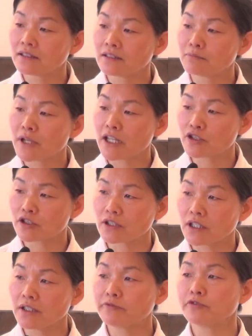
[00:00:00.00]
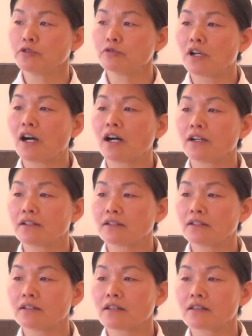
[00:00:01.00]
imagine if you are
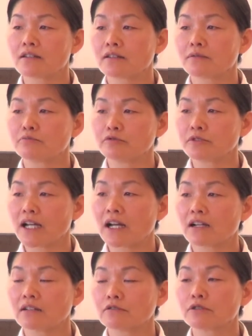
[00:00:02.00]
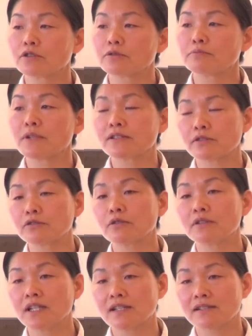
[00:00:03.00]
the Buddha or Master
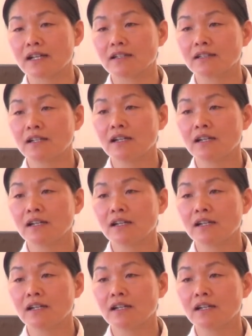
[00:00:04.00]
Sotaesan,